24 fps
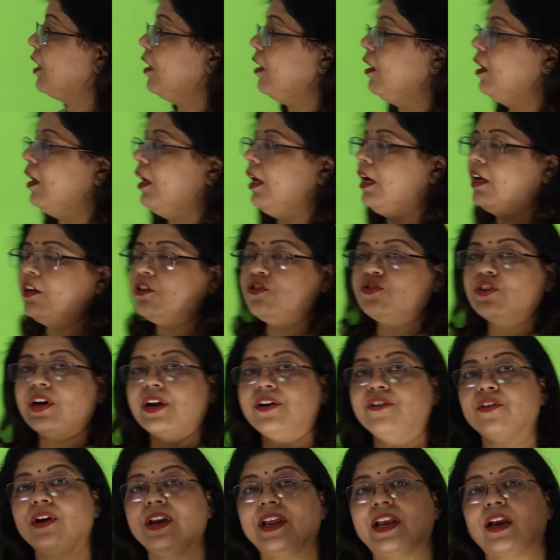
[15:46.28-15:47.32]
the
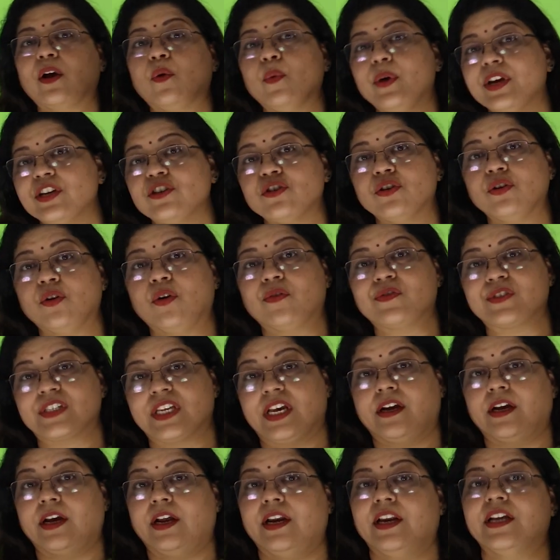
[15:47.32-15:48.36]
general equation of
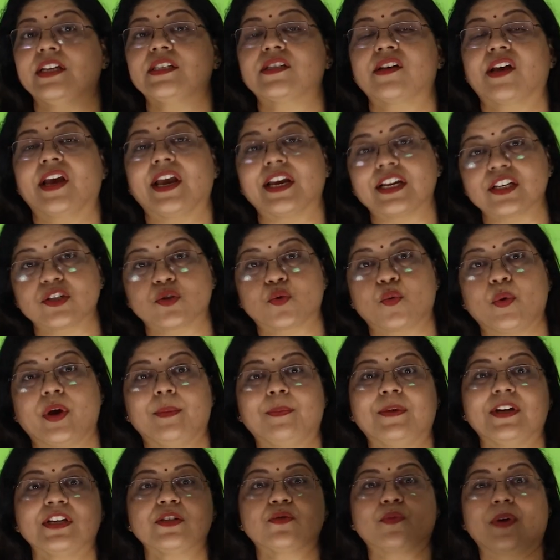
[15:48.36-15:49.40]
circle is x square
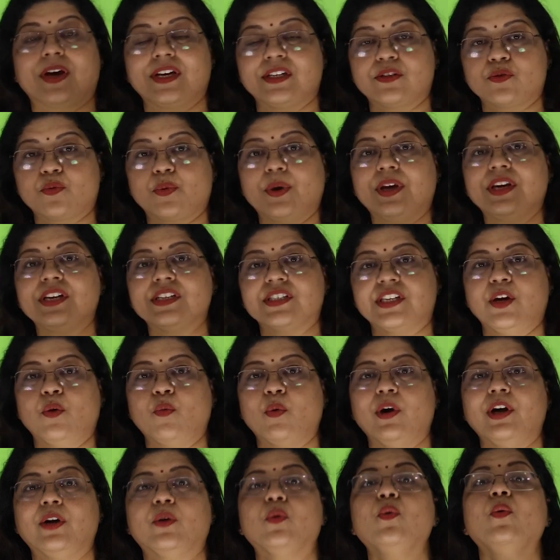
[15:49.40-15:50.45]
plus y square is
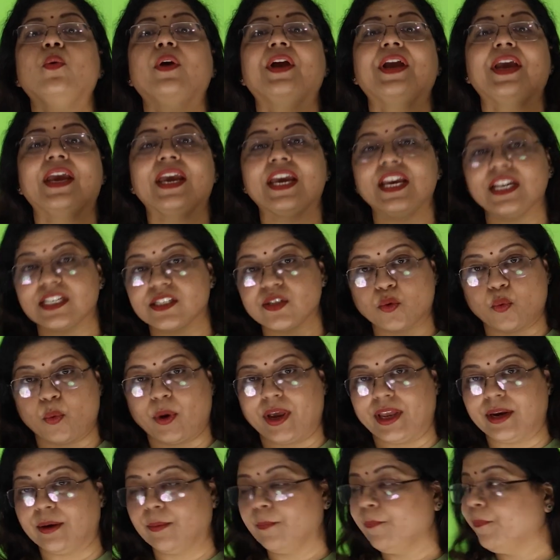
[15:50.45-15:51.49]
equal to a
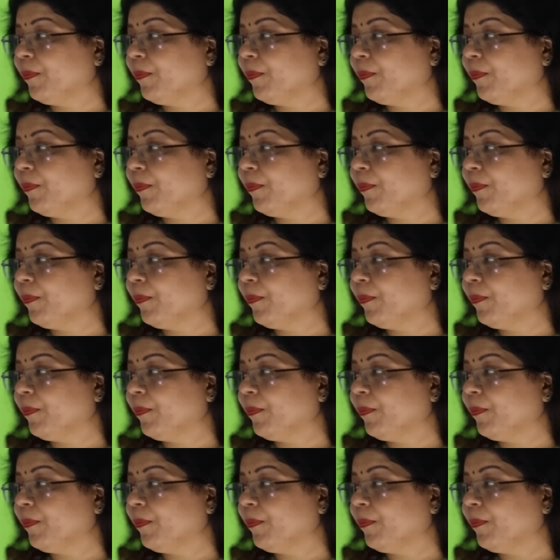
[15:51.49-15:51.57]
square.